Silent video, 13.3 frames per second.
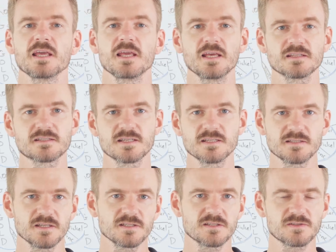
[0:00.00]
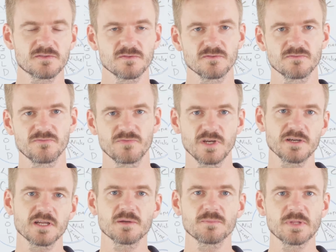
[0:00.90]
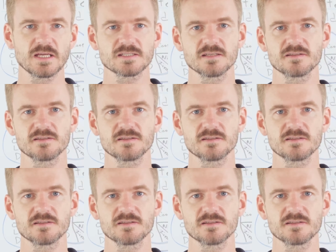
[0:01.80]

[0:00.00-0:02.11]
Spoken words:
And since it's very complex